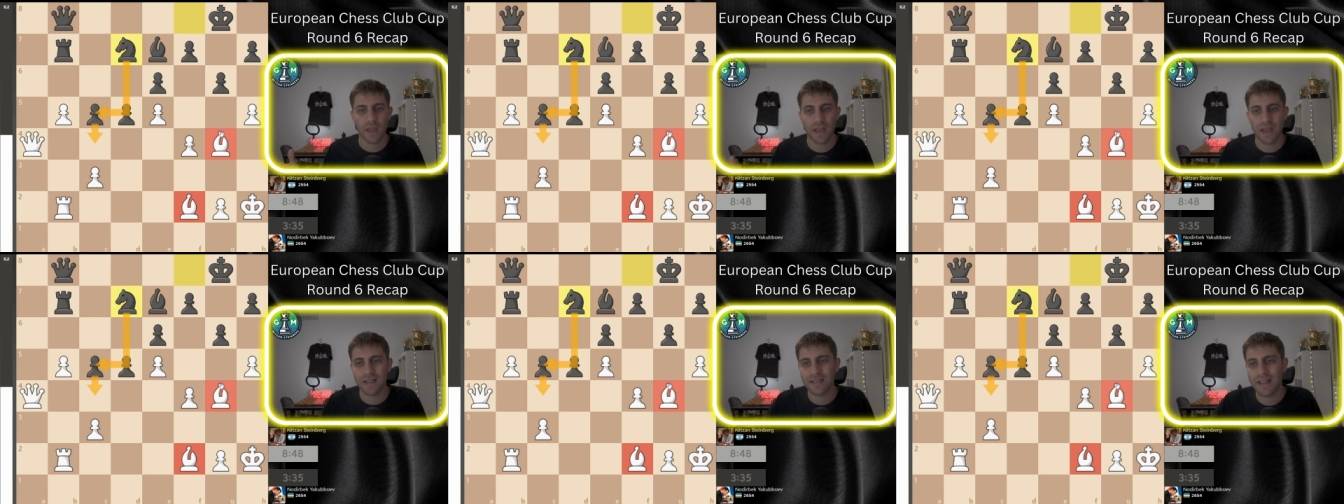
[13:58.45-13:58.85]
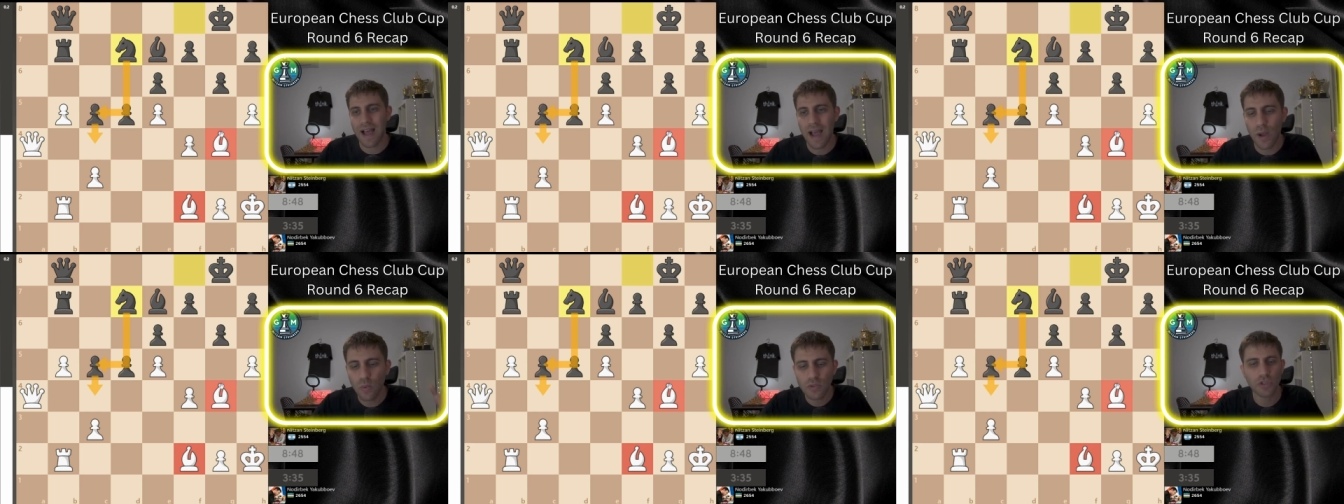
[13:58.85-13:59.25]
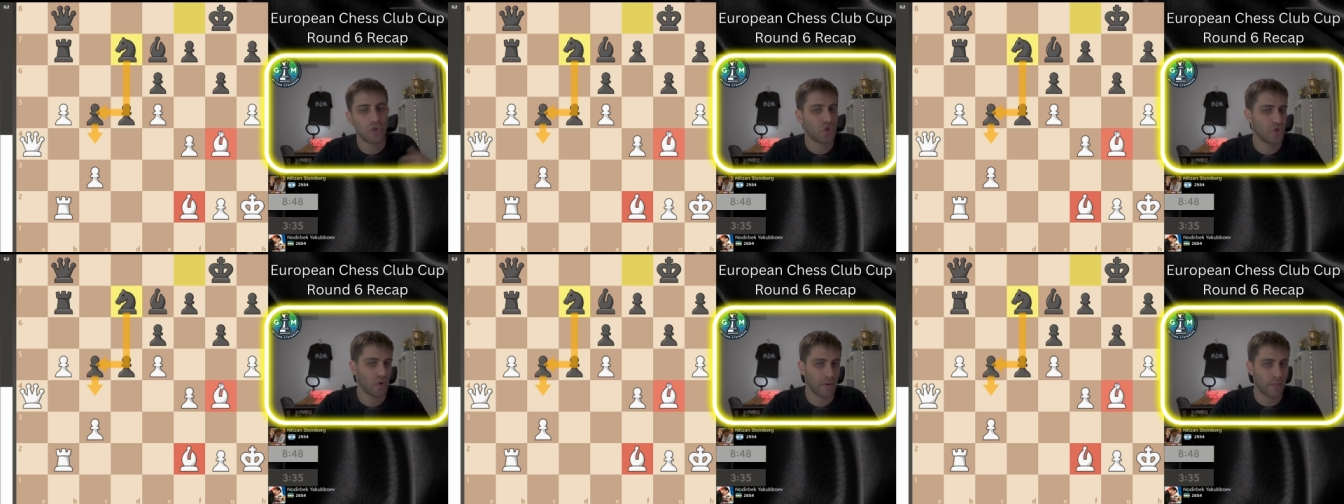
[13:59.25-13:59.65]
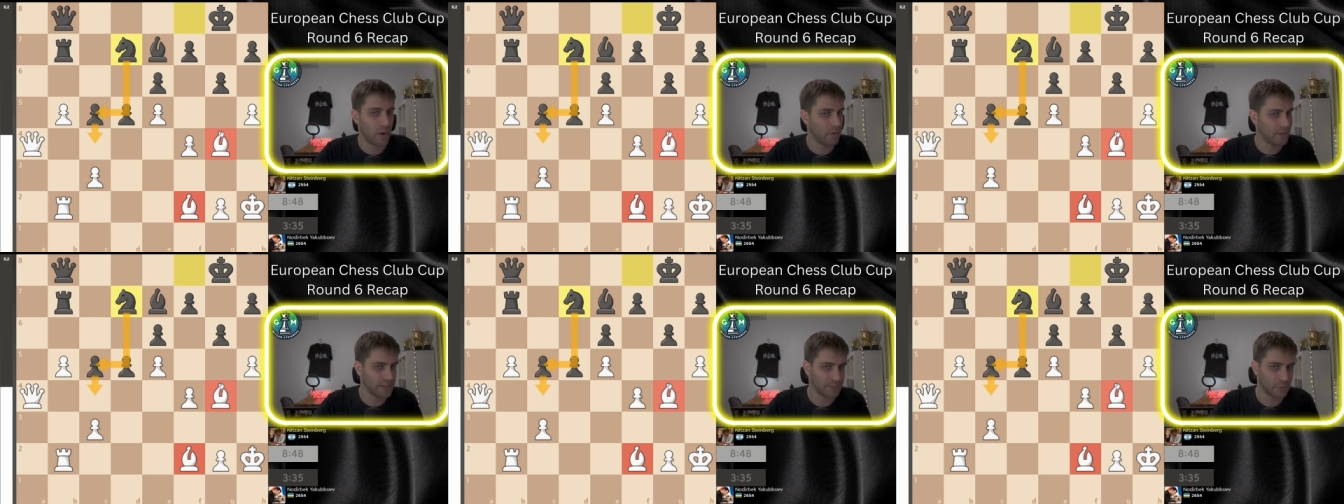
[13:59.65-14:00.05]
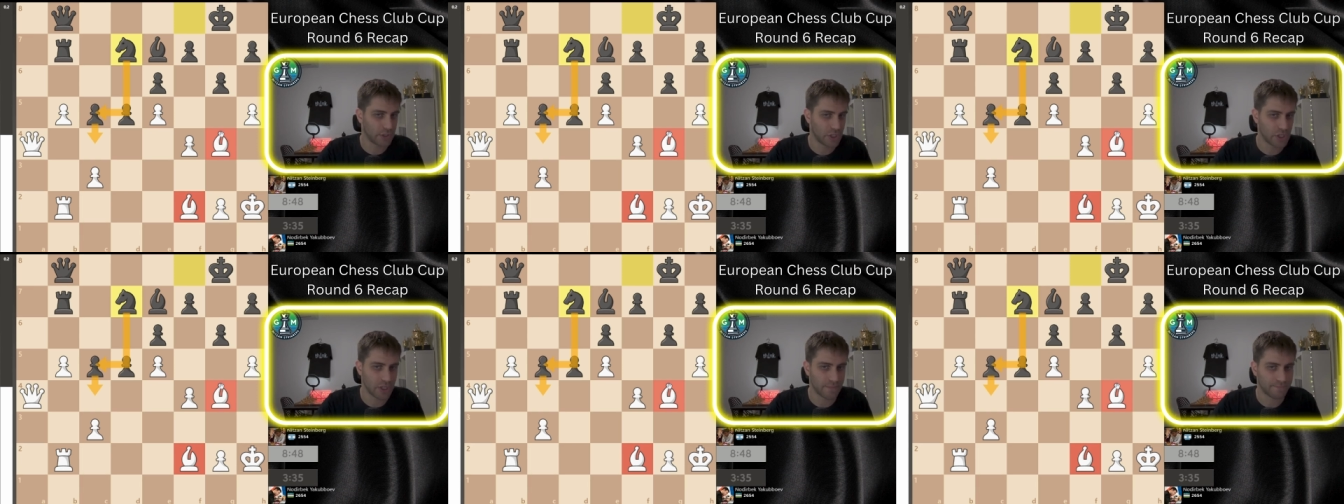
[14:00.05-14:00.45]
And I was not sure about his
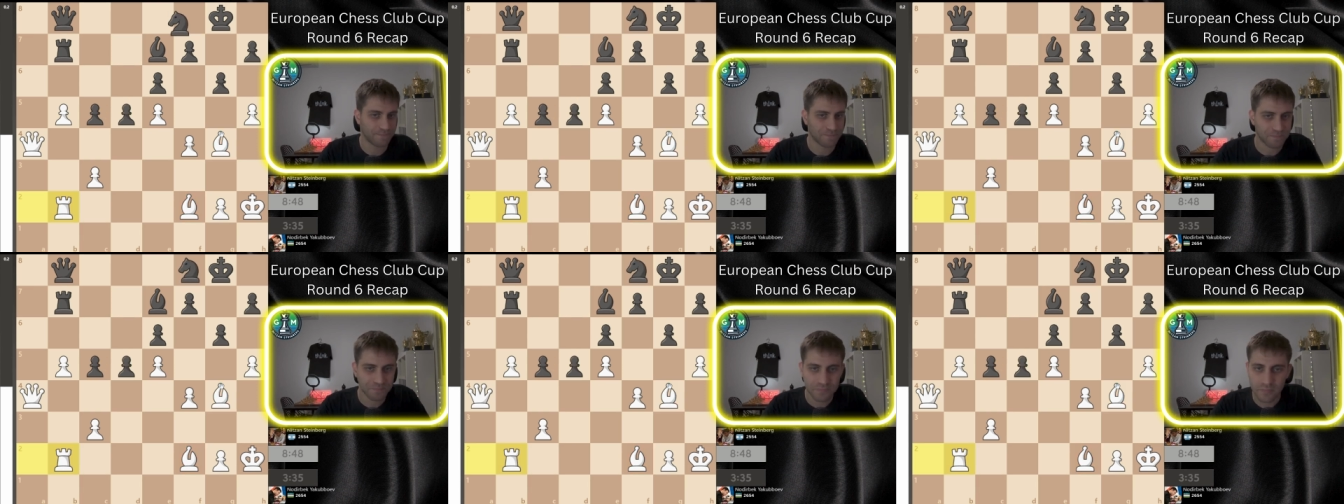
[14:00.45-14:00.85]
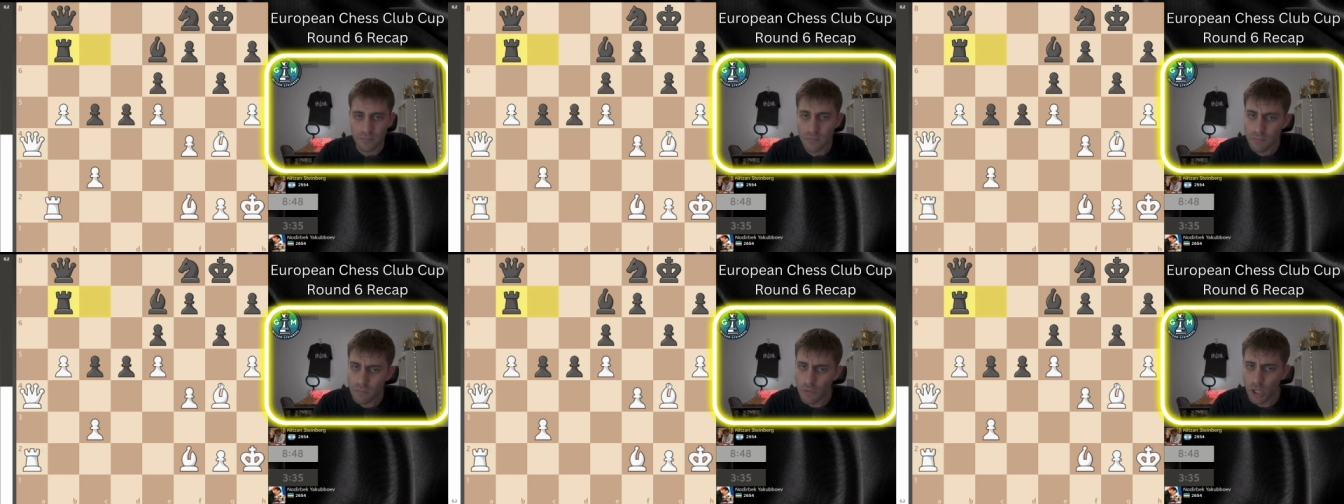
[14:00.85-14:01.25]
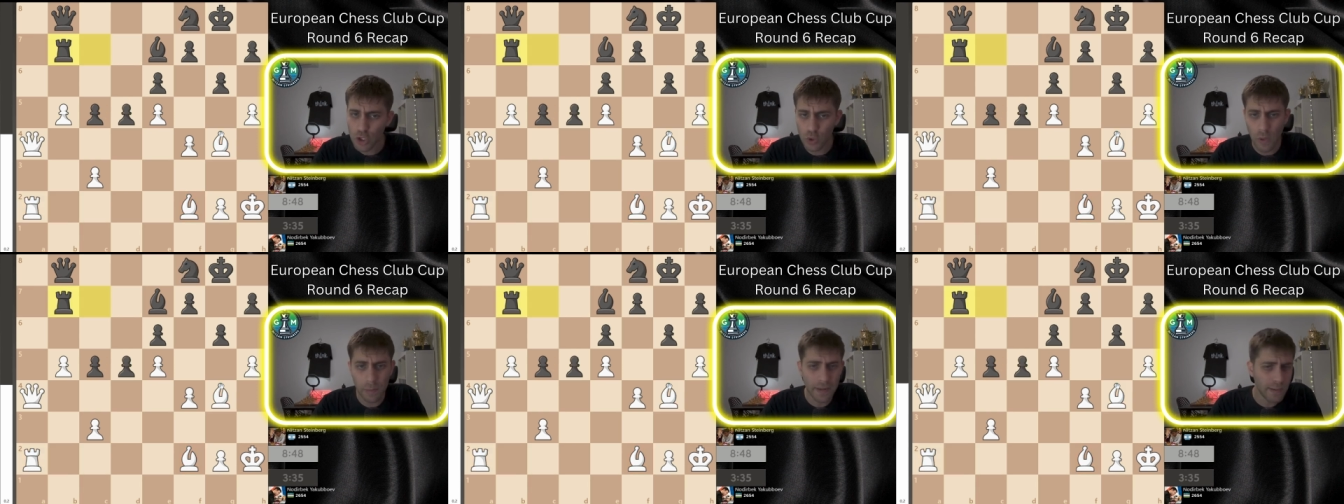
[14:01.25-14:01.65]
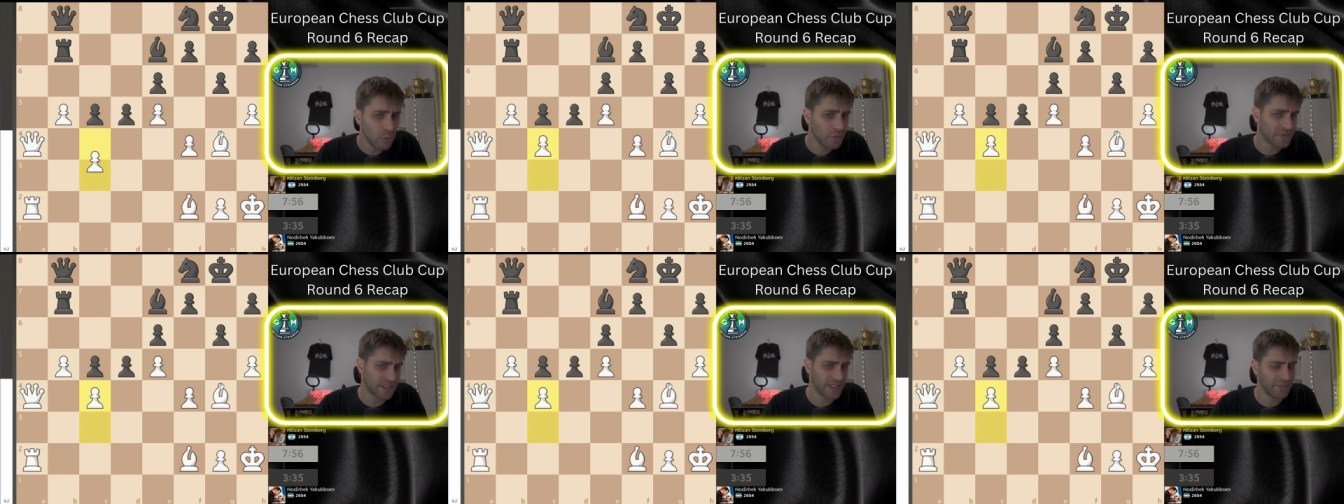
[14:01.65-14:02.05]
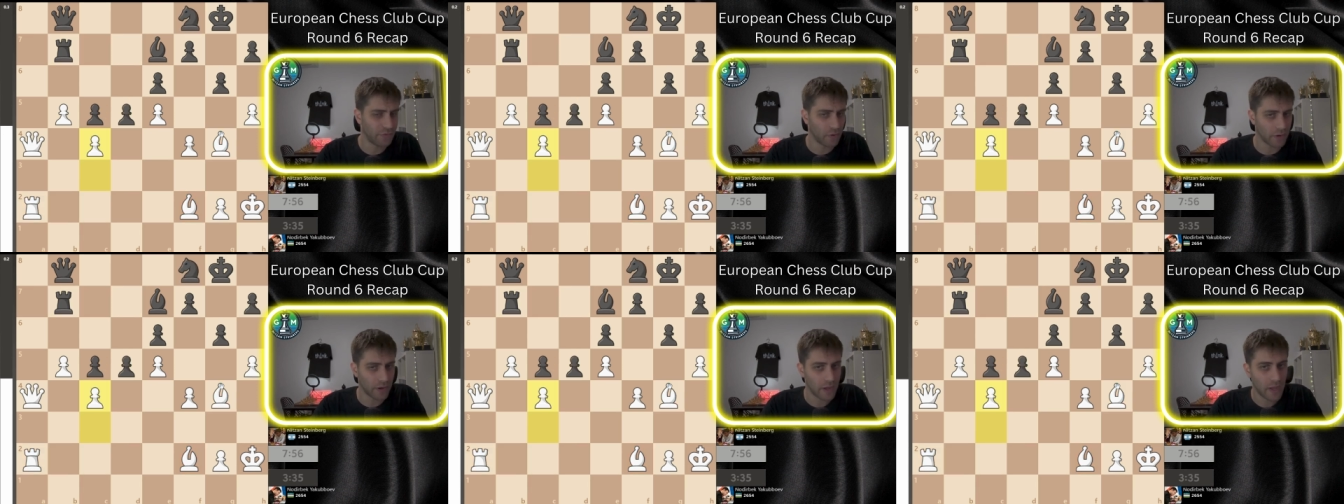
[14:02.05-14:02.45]
position. So I played move
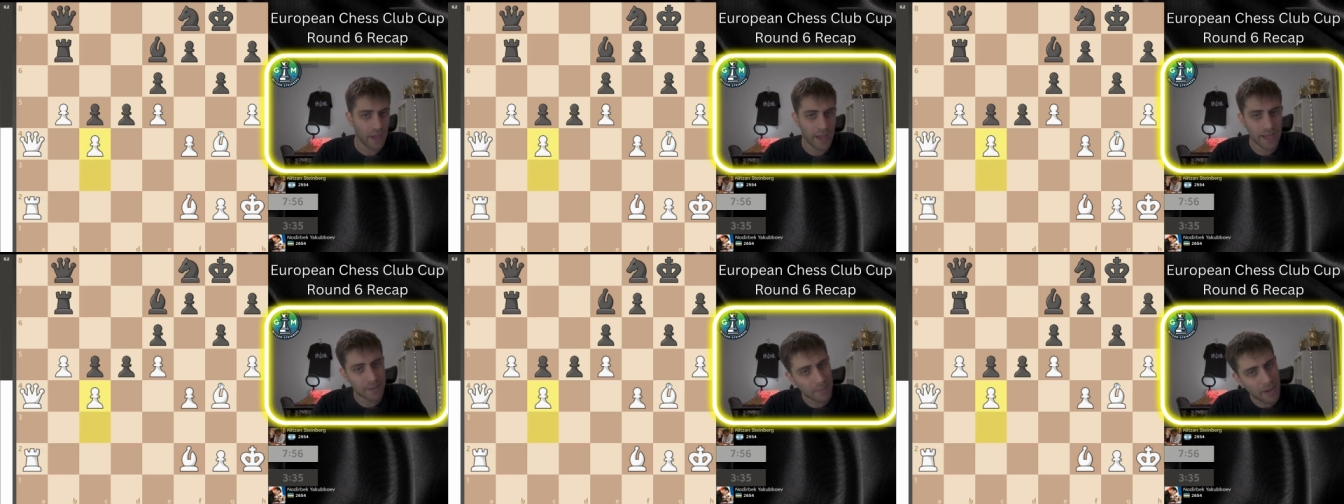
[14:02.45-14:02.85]
c4. And